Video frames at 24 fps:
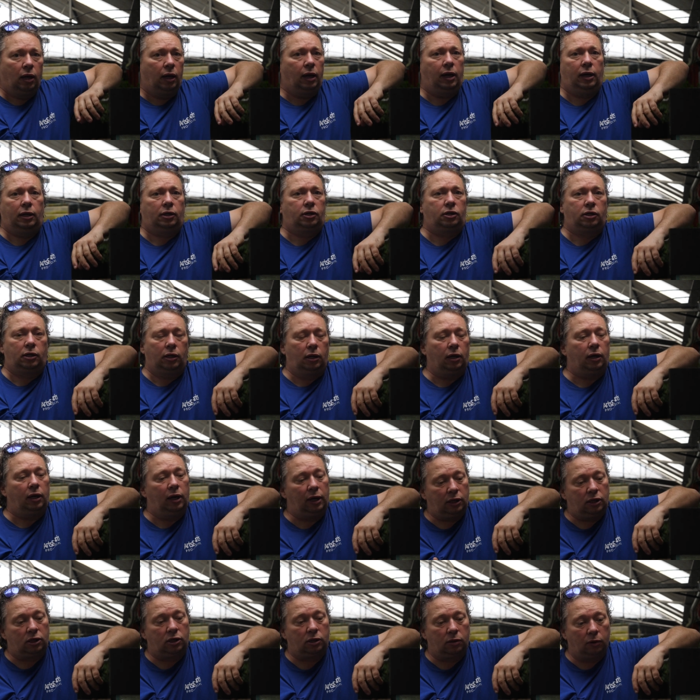
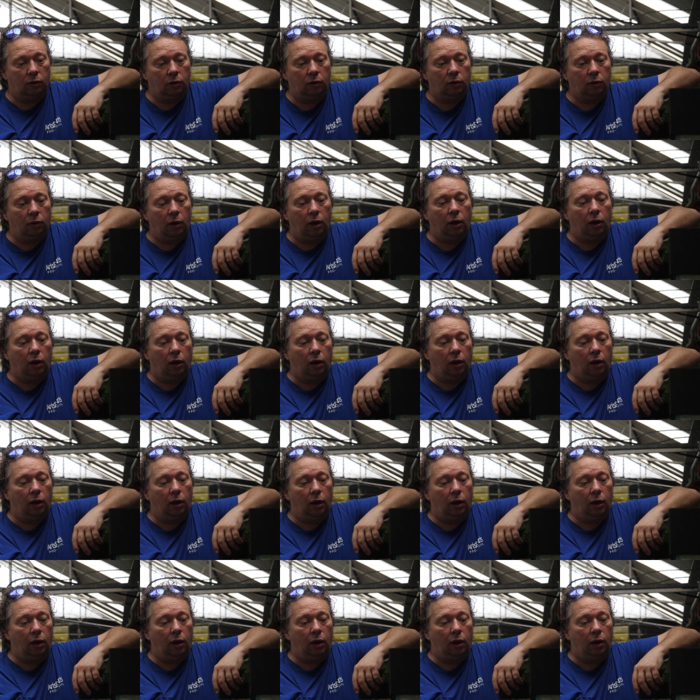
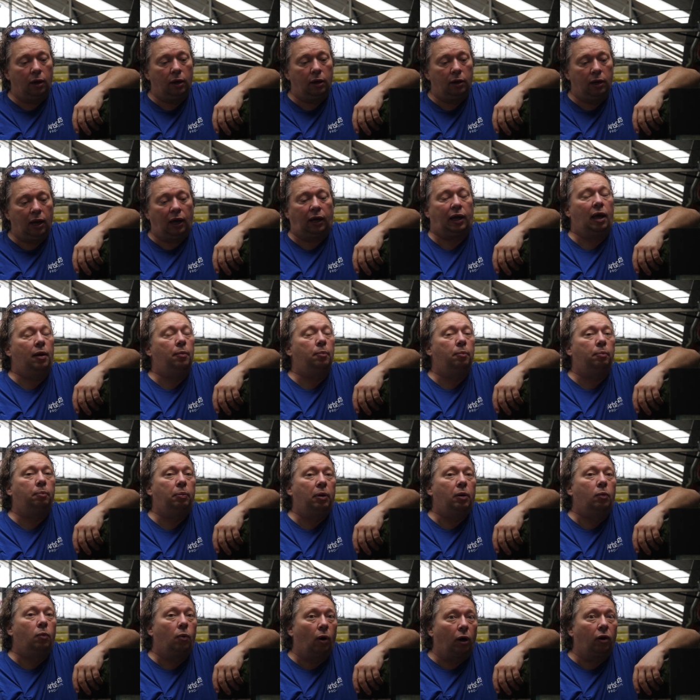That can
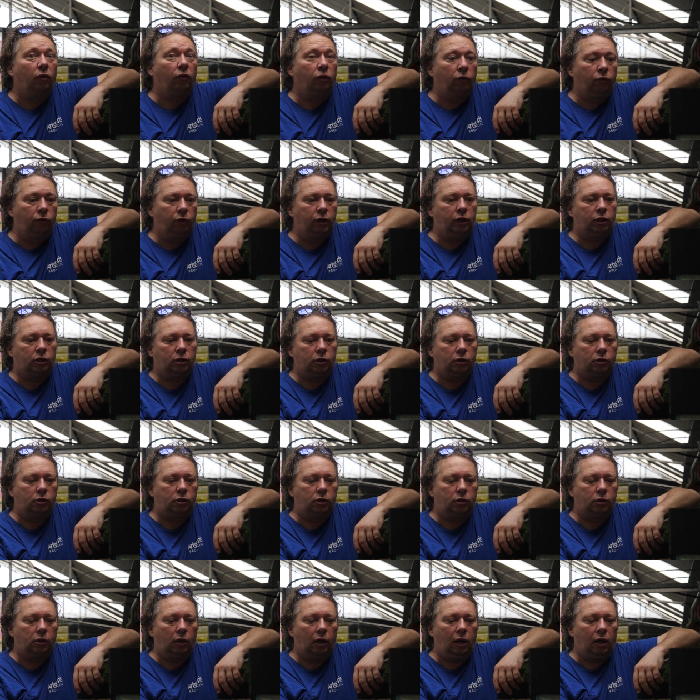be one of the
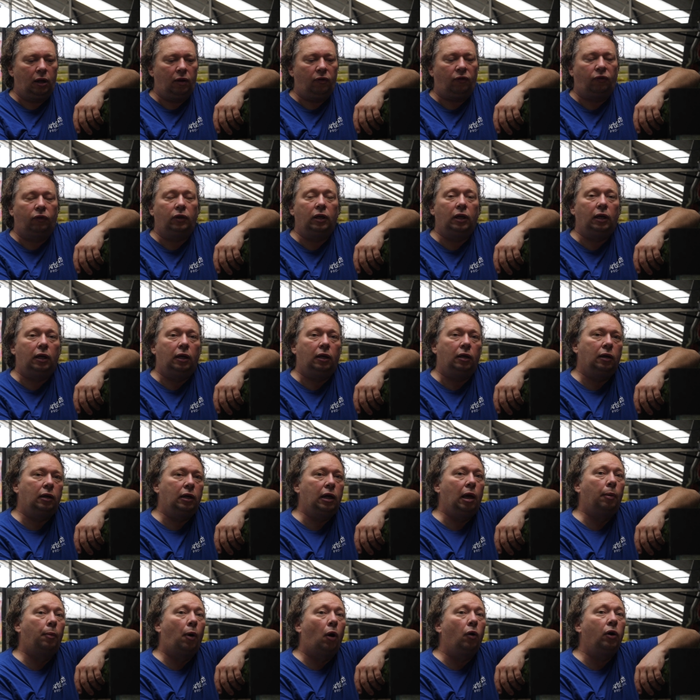reasons if the
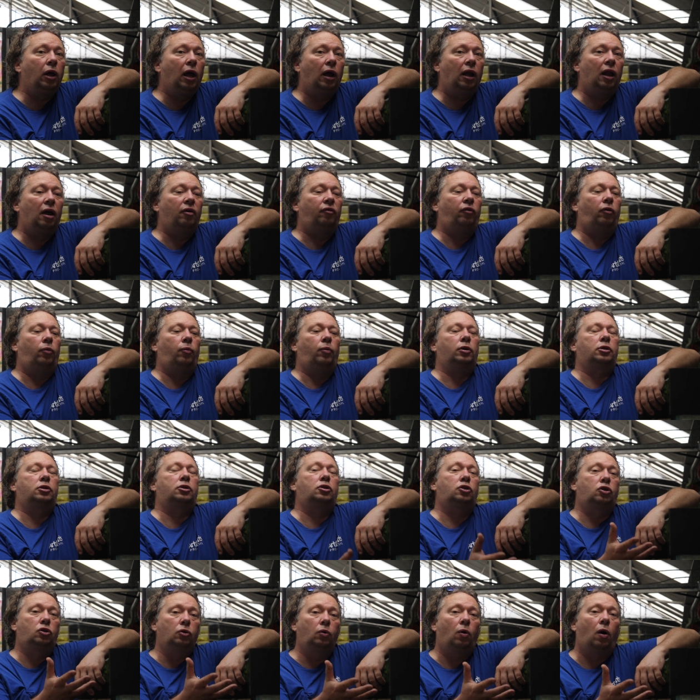ammonia level was
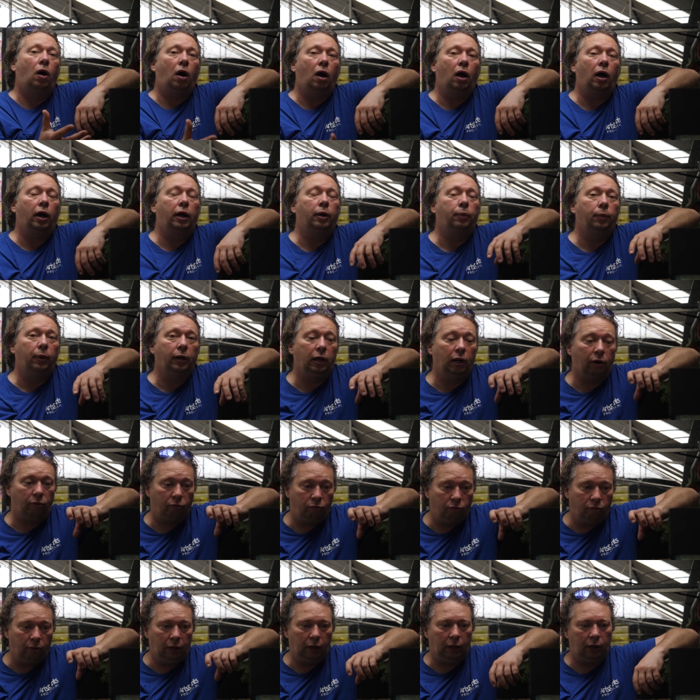too high when they're
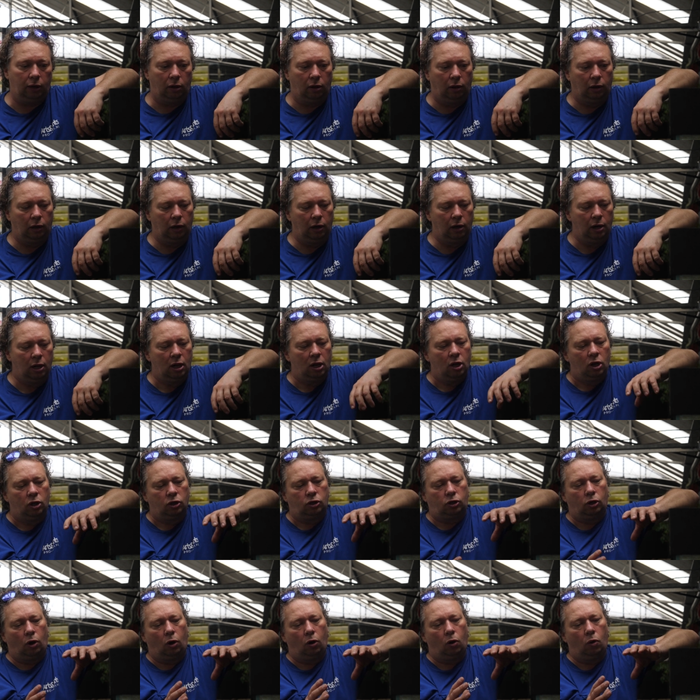really young.
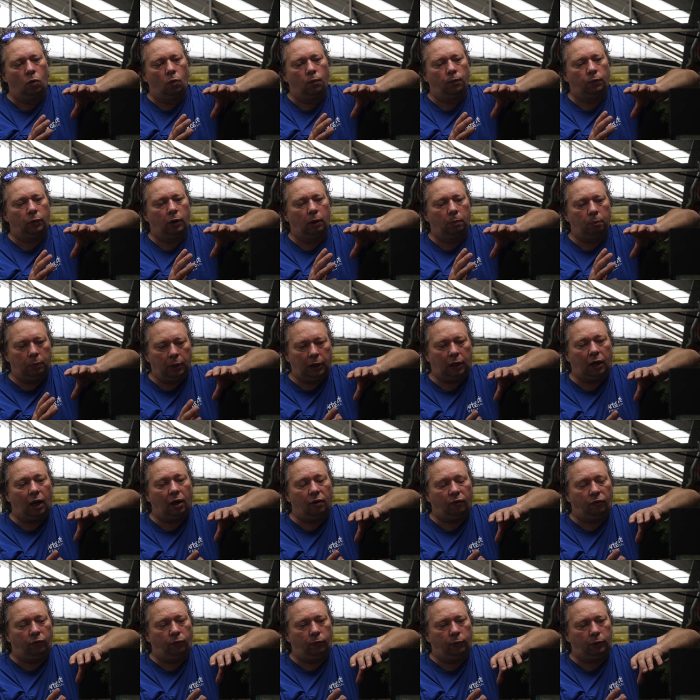So be
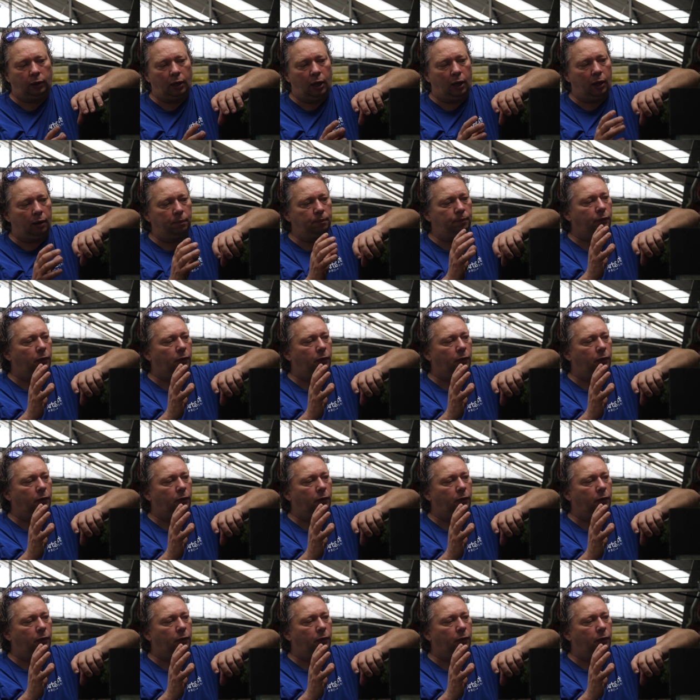careful with that.